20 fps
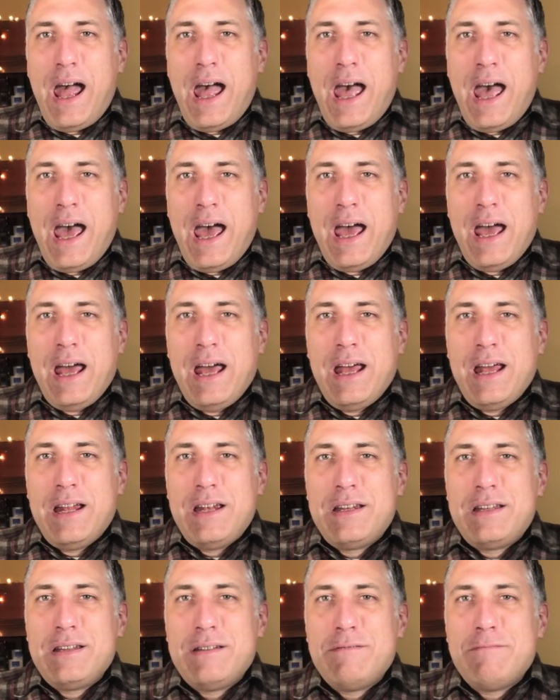
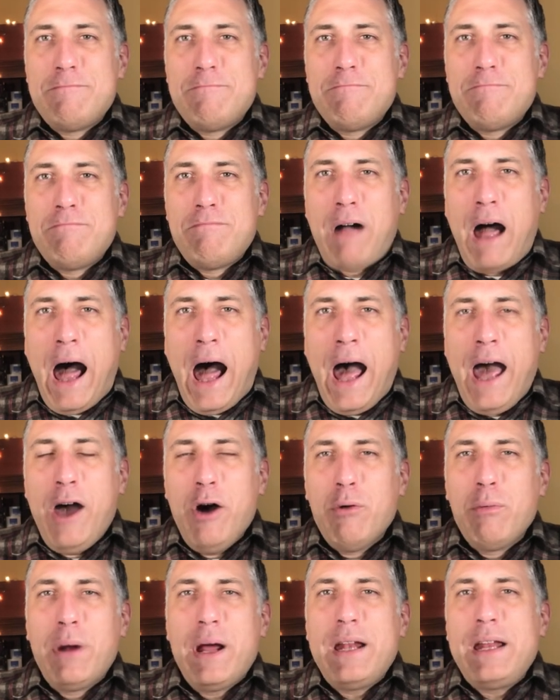And
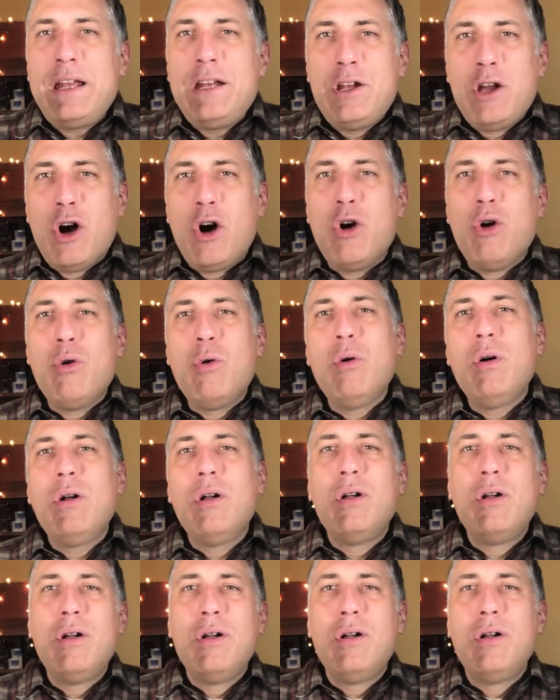I already
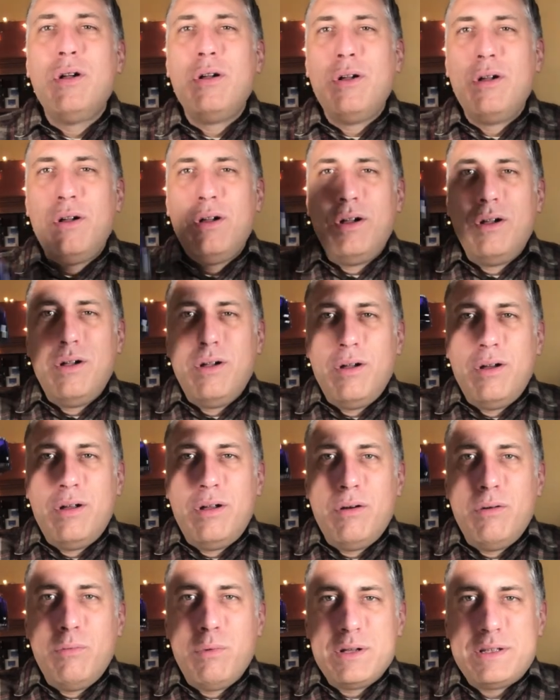know
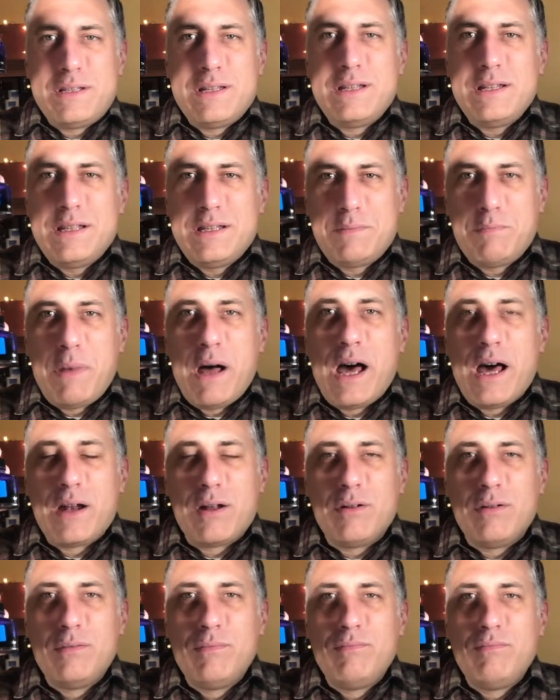what's in this
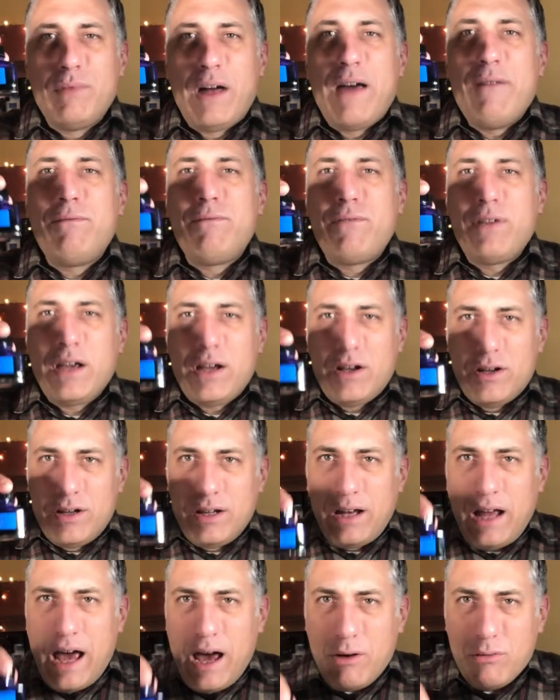bottle. I
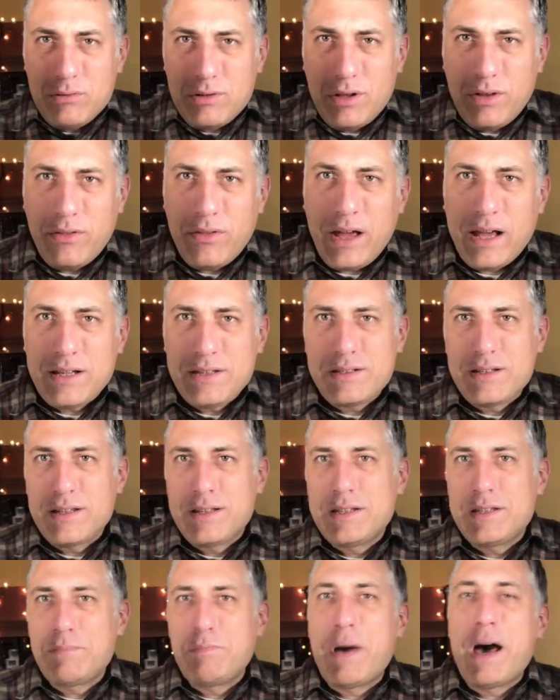figured it out thanks to
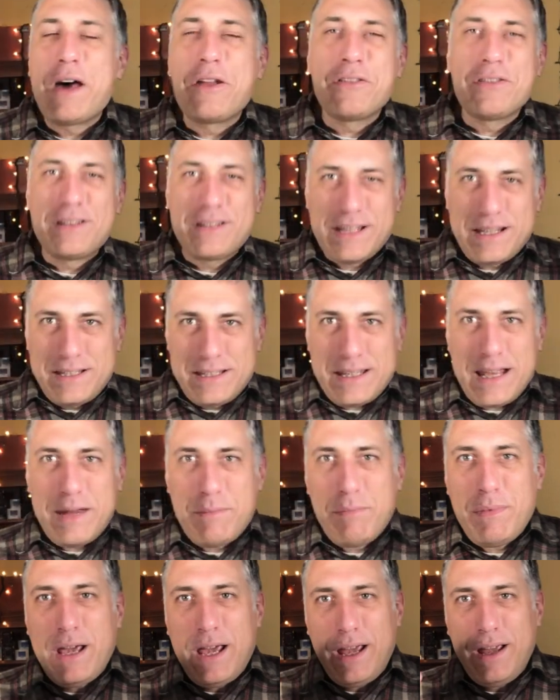this bottle that they
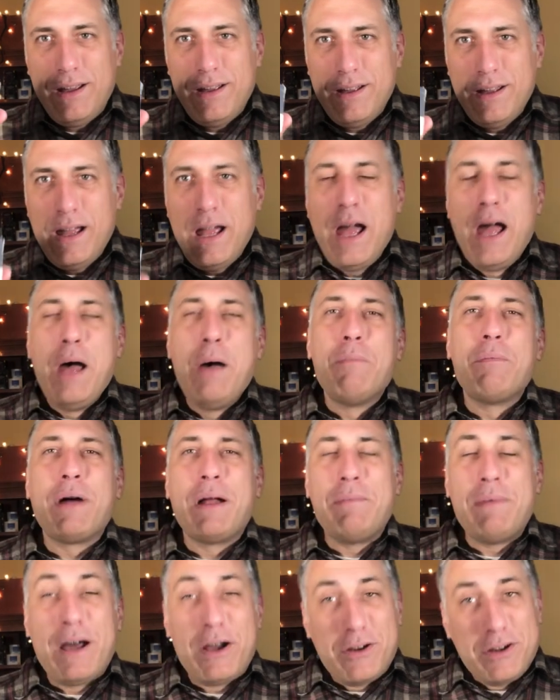sent me.
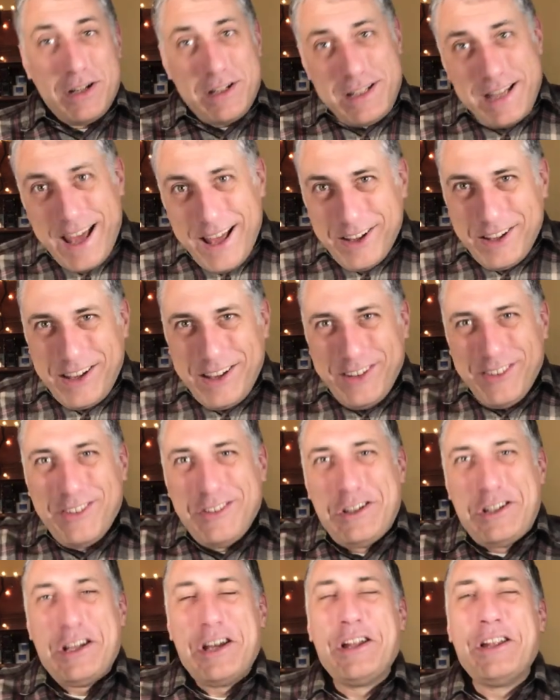But I'm not going to tell
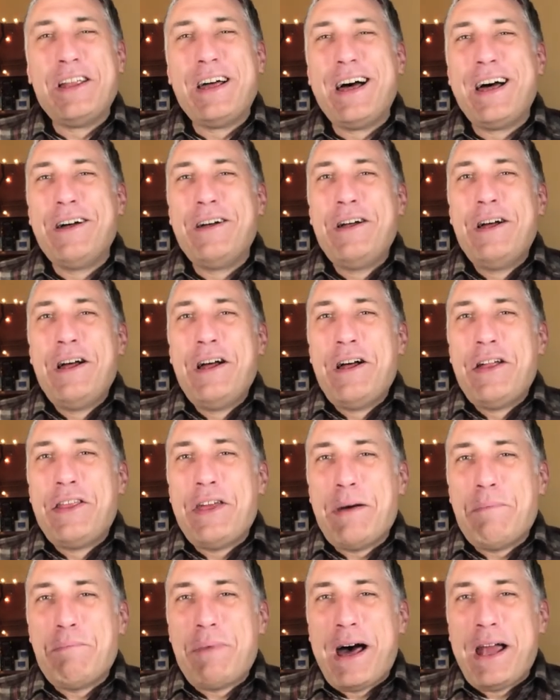you till uh,
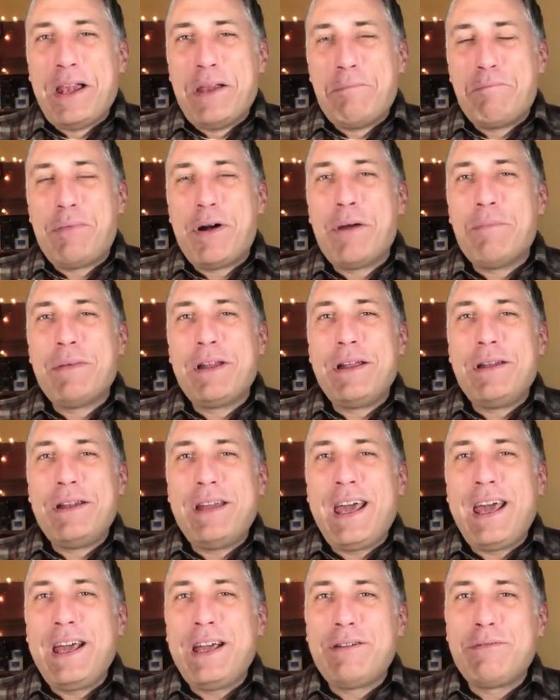that bottle of
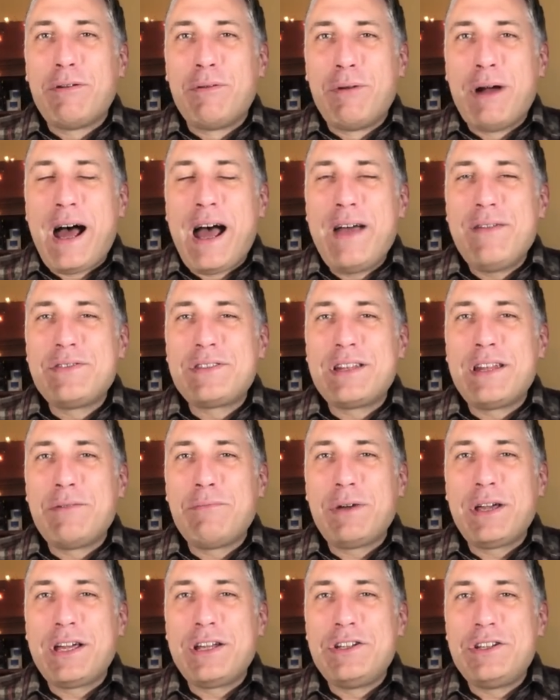permanent ink arrives, and
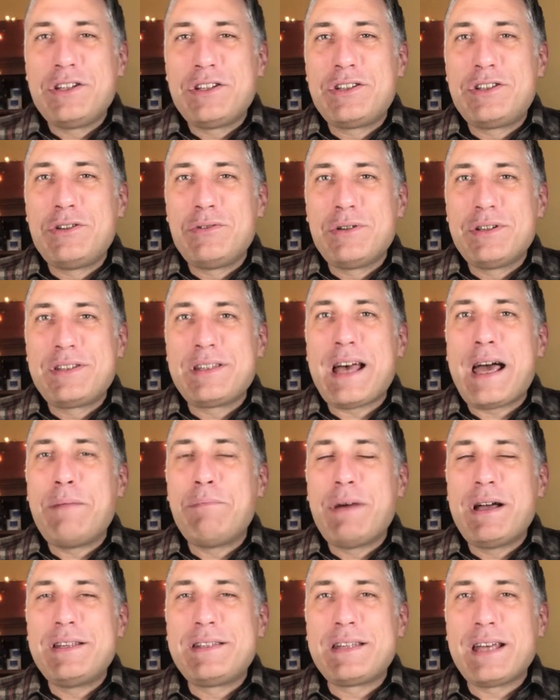then we can just do a
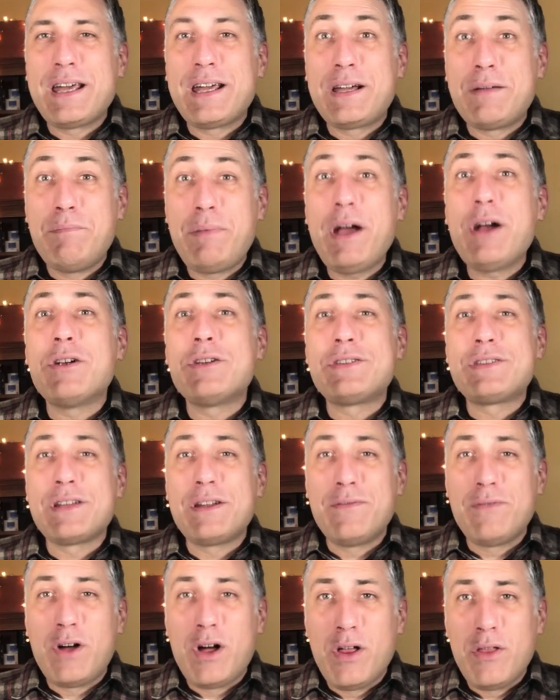side by side
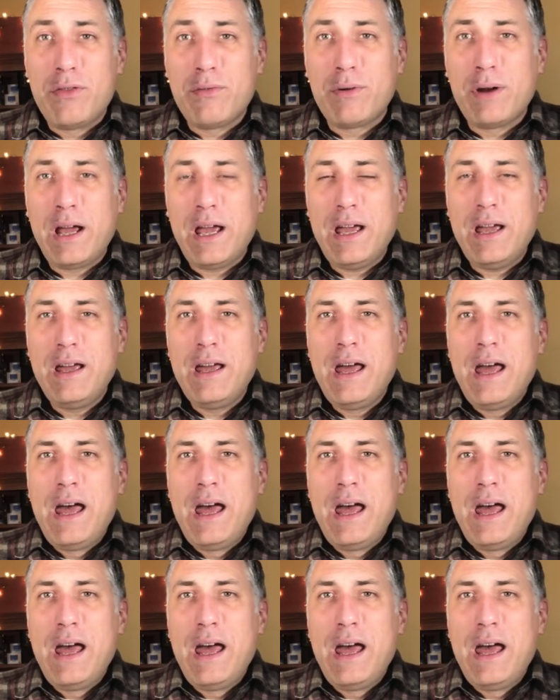comparison of all three.